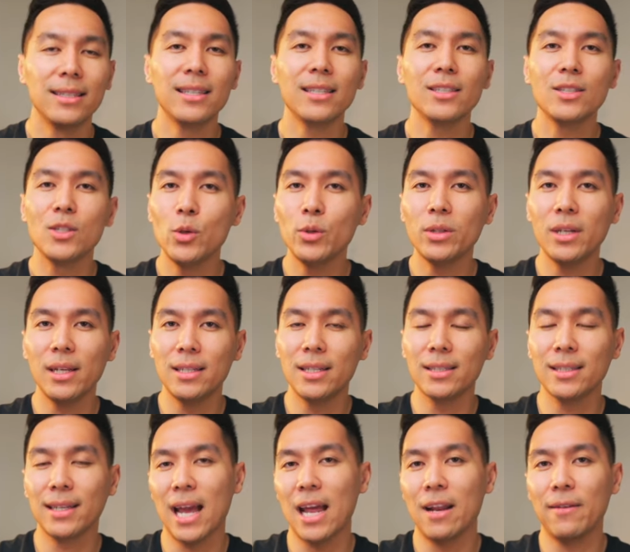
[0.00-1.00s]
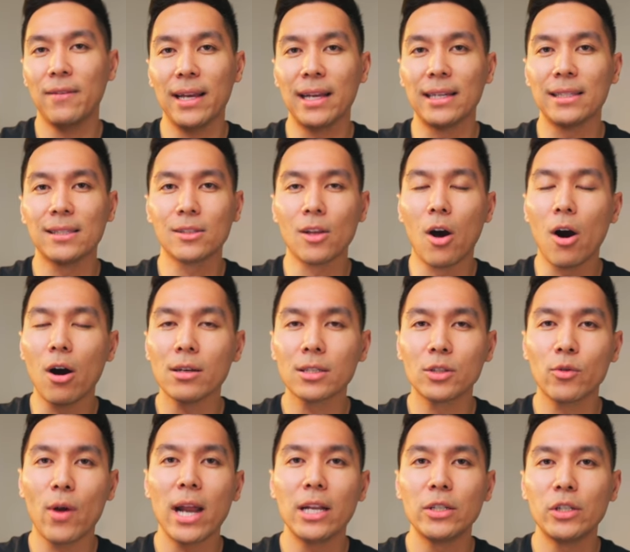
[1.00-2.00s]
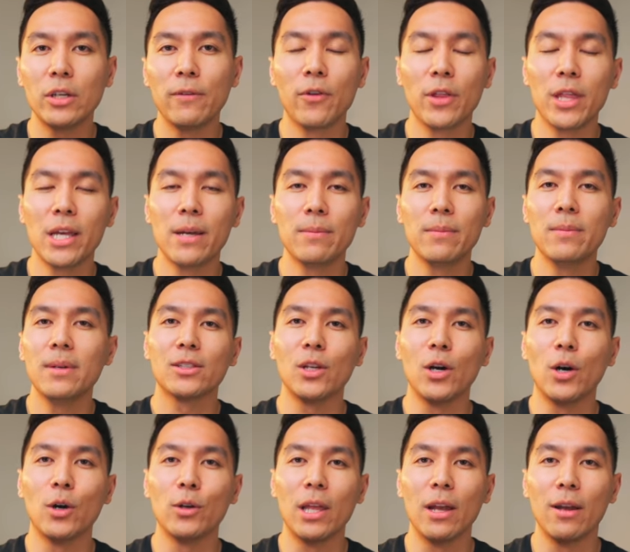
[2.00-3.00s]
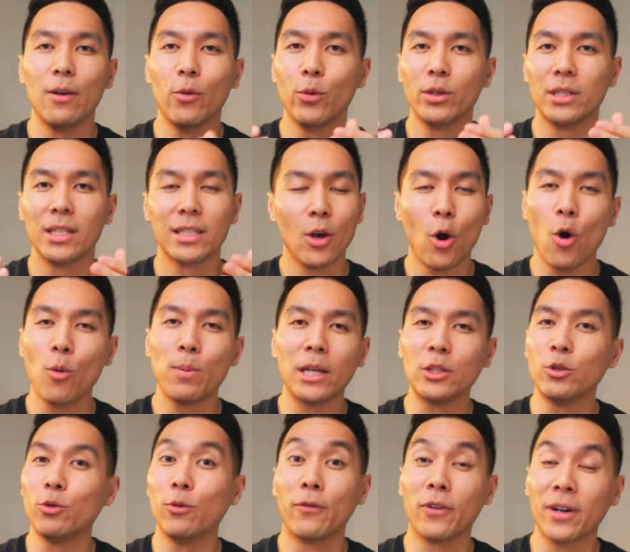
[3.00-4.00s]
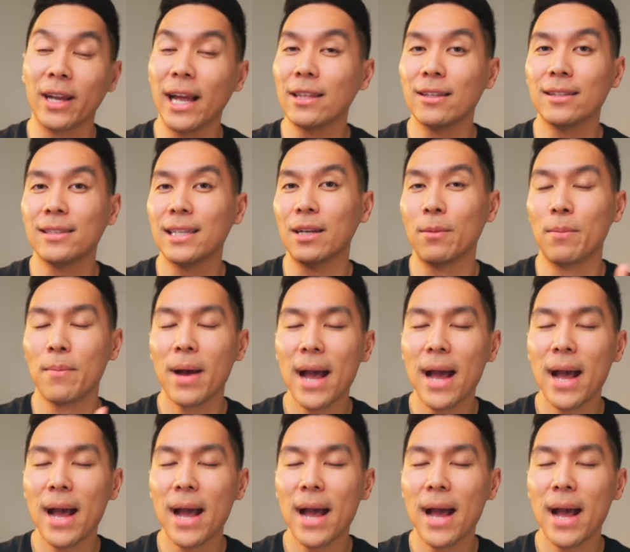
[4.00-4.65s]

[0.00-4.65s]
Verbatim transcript: This is usually just kind of like a stall strategy for them, so they will just hope that you forget to send them